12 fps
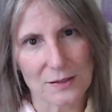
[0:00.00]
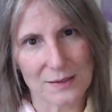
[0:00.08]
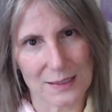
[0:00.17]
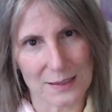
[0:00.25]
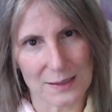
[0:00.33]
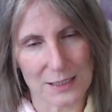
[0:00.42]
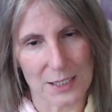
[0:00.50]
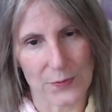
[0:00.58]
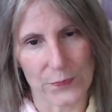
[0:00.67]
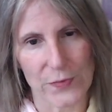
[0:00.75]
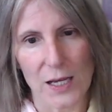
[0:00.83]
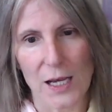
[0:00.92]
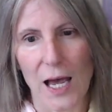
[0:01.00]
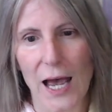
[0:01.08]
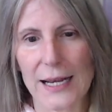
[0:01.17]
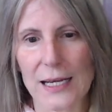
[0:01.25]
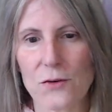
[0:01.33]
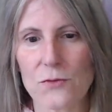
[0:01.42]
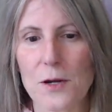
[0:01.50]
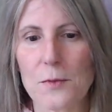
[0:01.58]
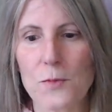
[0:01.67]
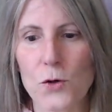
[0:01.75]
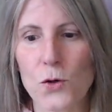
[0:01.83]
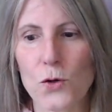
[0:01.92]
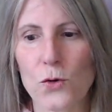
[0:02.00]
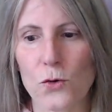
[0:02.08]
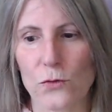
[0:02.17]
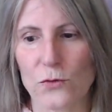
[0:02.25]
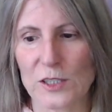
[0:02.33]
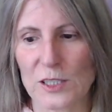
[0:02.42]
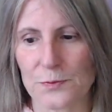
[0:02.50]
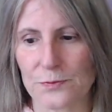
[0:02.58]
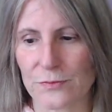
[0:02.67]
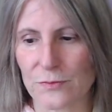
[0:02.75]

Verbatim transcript: system, and it removes